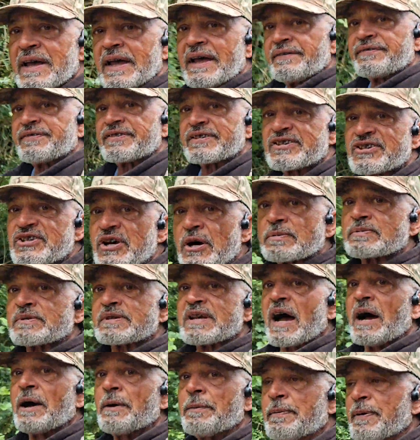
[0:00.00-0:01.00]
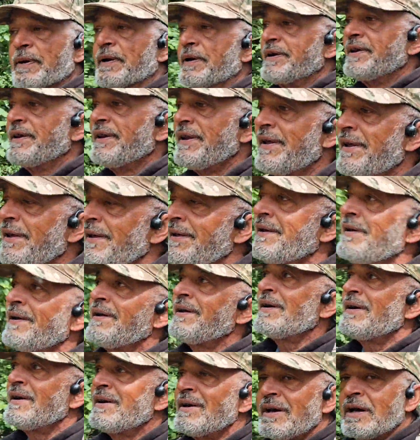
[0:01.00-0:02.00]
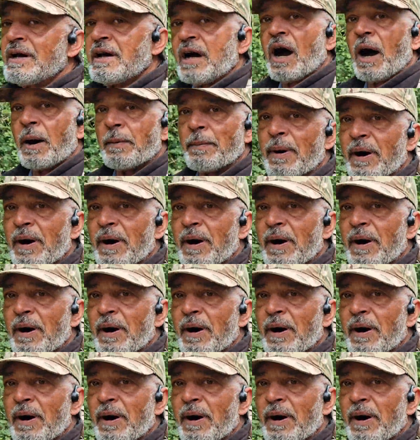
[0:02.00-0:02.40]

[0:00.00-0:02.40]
If the shop's open, I